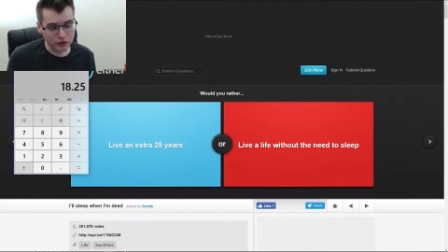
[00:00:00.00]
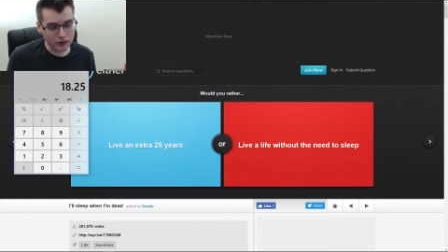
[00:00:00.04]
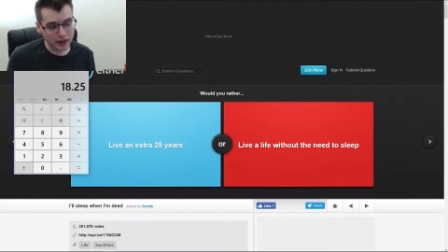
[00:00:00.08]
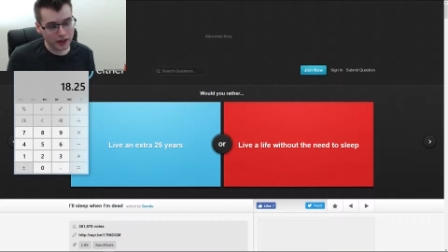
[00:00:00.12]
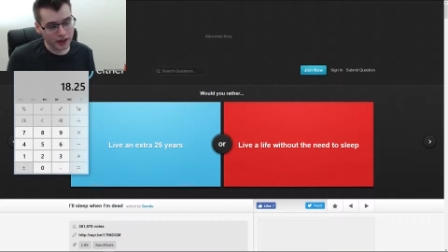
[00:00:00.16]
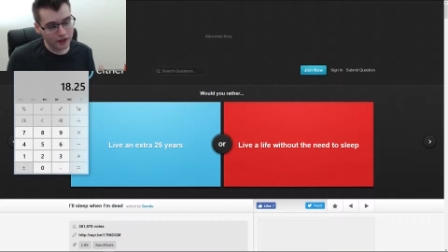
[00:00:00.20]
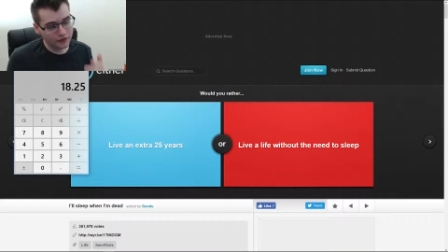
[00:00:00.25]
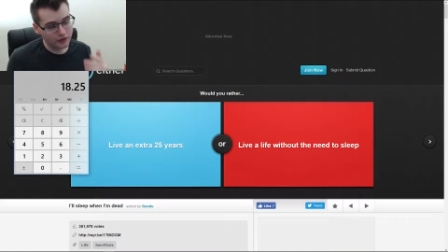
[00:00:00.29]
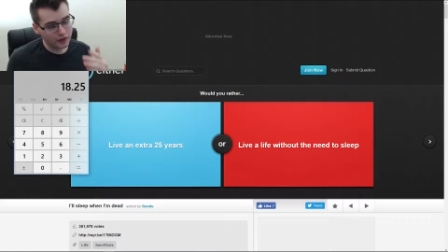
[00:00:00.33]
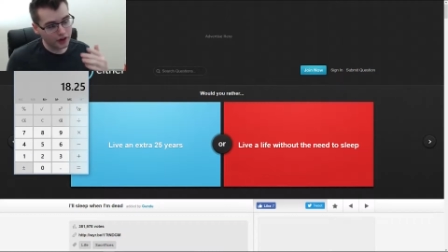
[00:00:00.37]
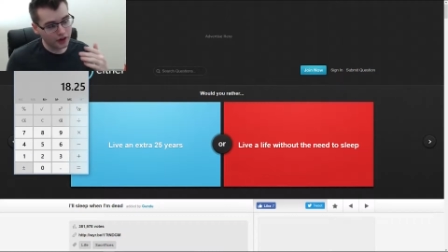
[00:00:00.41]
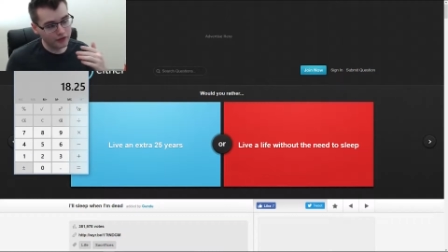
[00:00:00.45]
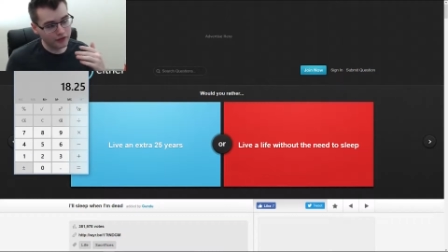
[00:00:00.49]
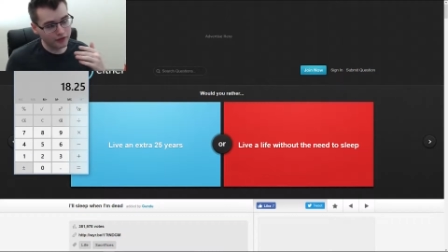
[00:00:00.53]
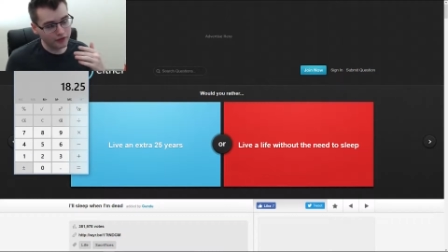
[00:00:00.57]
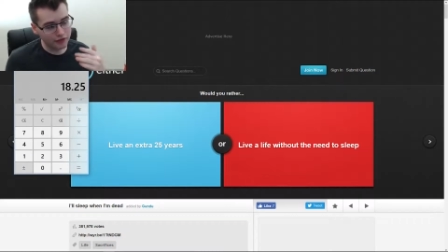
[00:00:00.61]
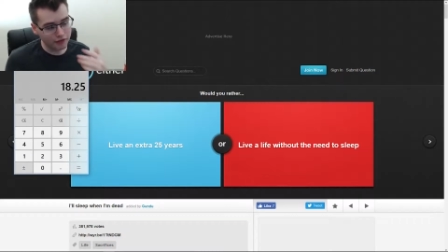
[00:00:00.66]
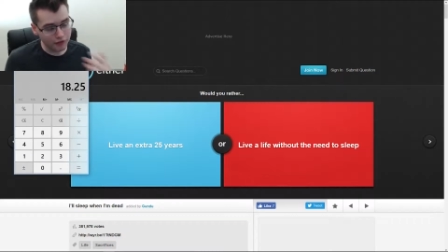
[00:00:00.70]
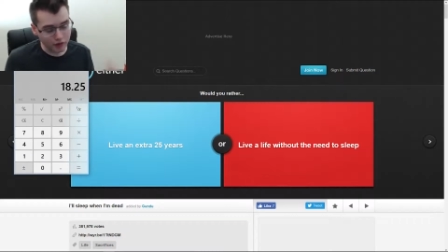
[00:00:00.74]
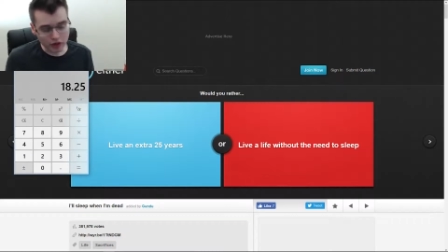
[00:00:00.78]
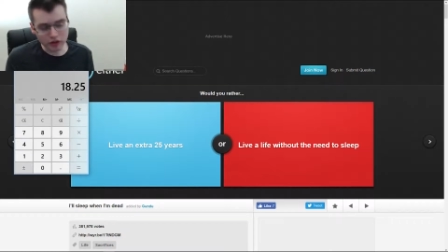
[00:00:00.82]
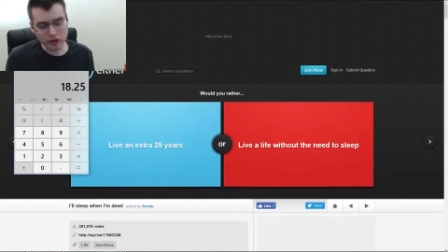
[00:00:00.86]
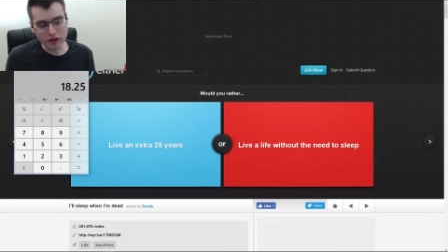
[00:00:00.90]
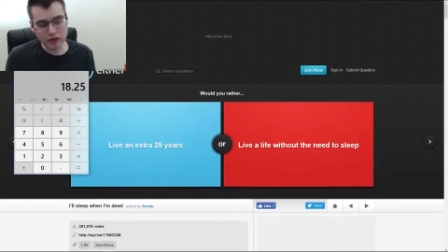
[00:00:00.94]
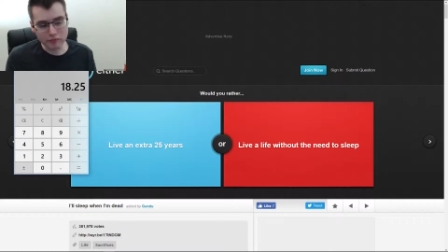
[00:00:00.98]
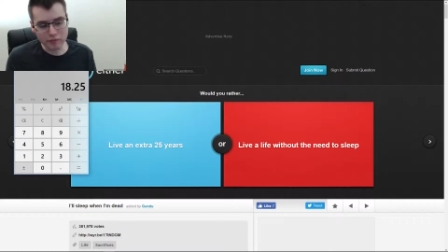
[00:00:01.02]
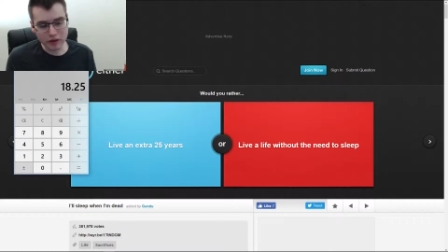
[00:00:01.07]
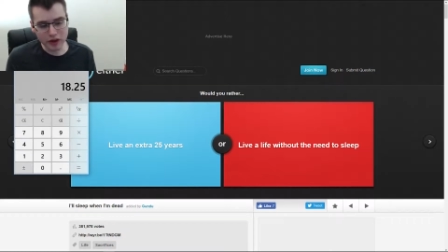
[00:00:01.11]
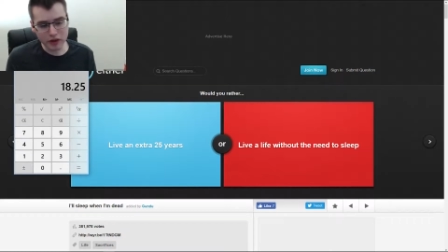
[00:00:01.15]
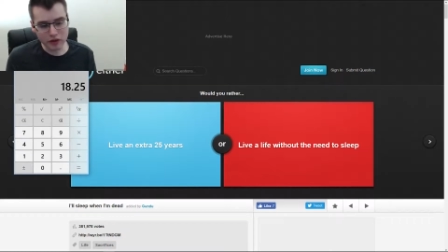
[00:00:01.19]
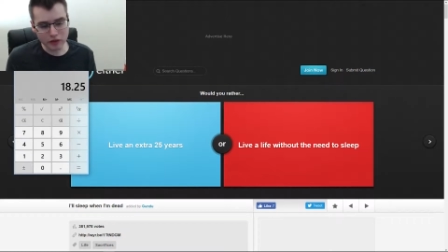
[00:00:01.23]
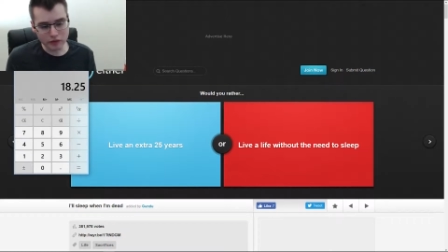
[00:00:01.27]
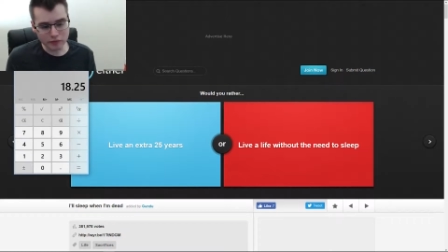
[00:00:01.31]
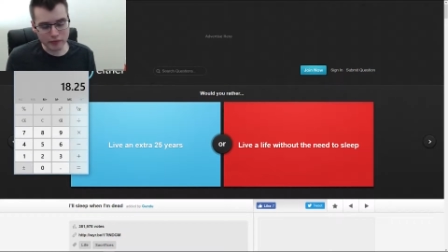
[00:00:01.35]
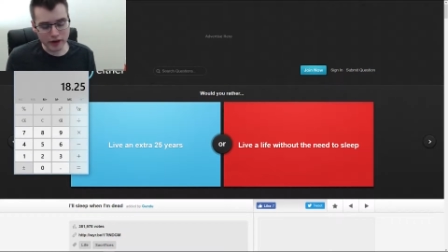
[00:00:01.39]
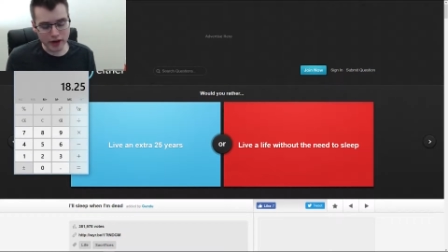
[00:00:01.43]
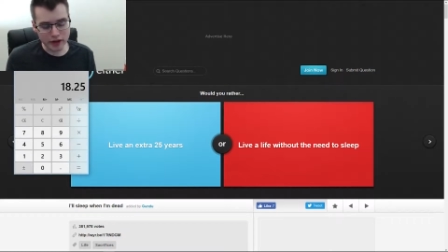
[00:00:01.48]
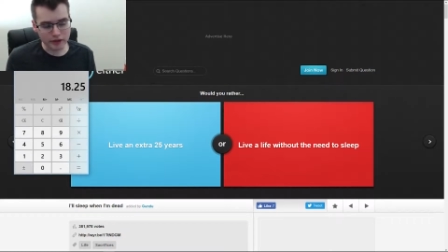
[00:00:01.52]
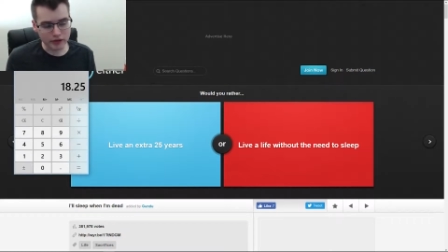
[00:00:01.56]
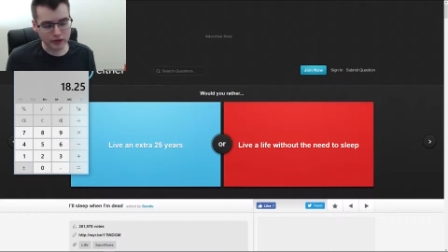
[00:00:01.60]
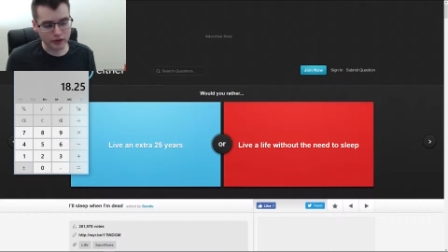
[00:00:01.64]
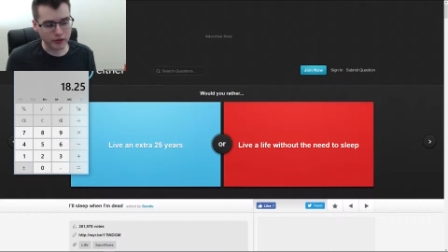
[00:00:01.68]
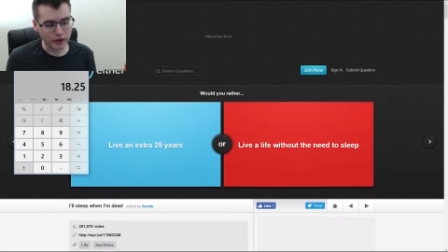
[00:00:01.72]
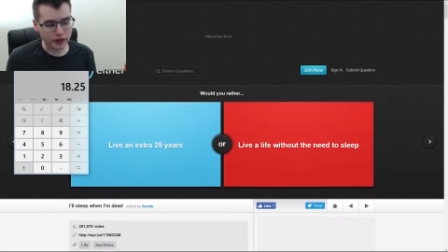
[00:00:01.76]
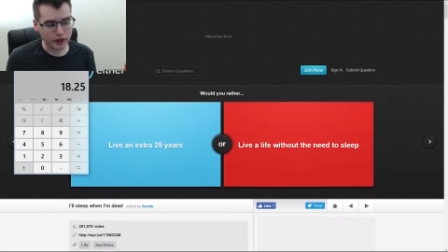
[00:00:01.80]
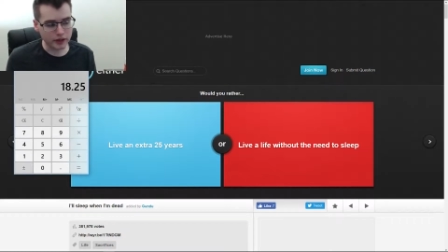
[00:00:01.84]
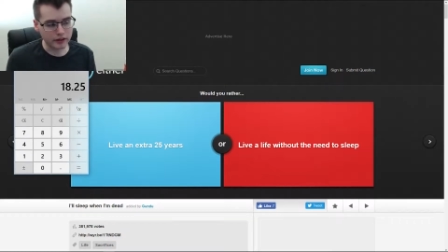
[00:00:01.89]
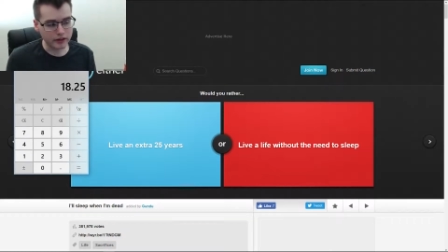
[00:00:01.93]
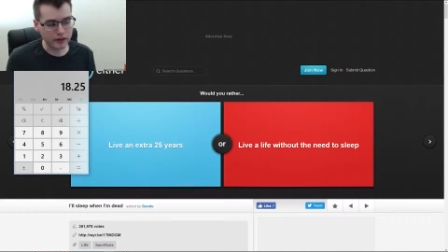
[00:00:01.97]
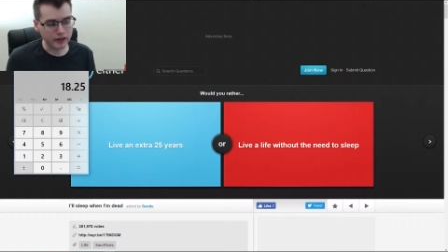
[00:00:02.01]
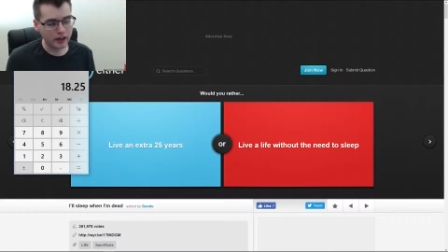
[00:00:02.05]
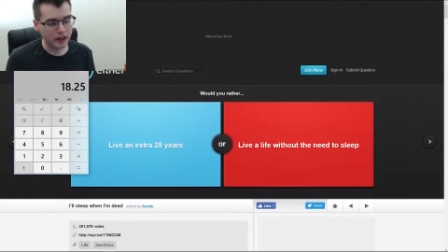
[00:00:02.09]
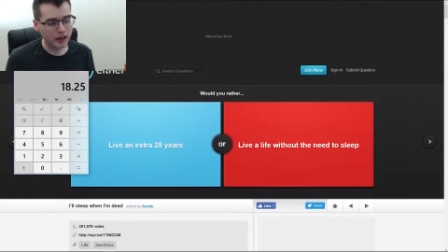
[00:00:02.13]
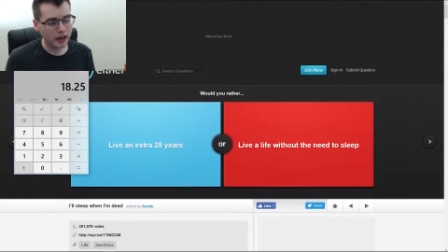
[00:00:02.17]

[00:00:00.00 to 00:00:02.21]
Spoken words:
if I followed my own math correctly,